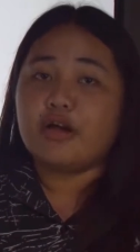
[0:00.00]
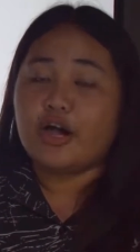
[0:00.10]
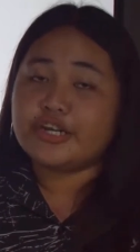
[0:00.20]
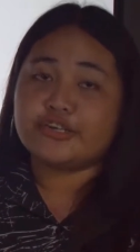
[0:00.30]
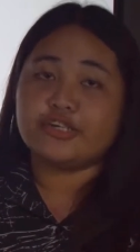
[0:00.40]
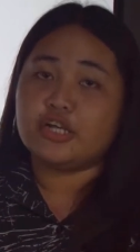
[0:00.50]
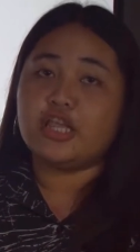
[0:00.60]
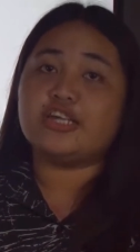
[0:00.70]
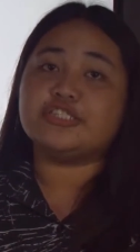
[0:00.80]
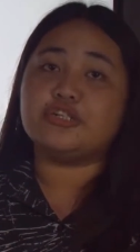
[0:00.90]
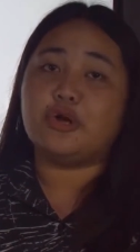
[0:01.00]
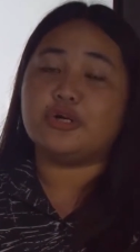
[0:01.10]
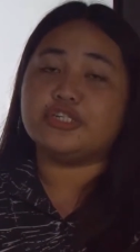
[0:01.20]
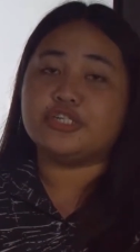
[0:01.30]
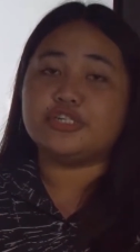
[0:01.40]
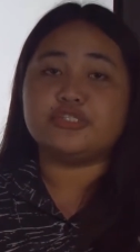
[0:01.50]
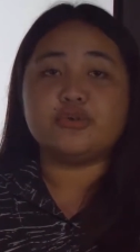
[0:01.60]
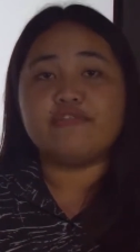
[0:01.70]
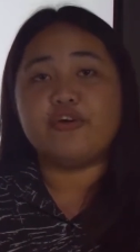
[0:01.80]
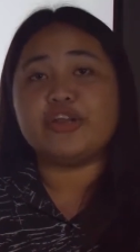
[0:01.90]
on a chronological order to
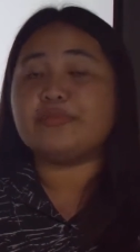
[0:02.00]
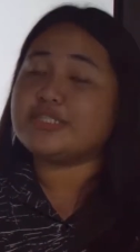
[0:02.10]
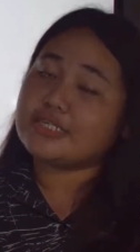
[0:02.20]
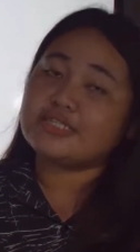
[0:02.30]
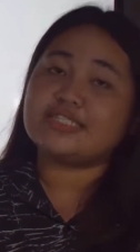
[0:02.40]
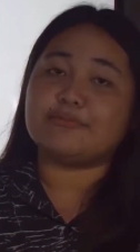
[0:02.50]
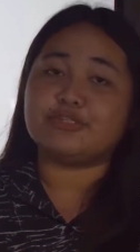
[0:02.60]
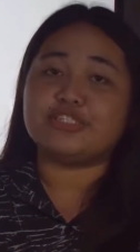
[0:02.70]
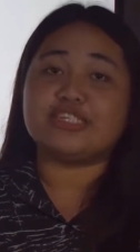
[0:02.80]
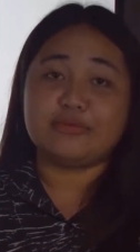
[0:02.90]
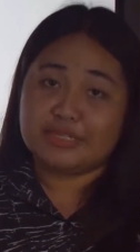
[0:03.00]
avoid misconceptions and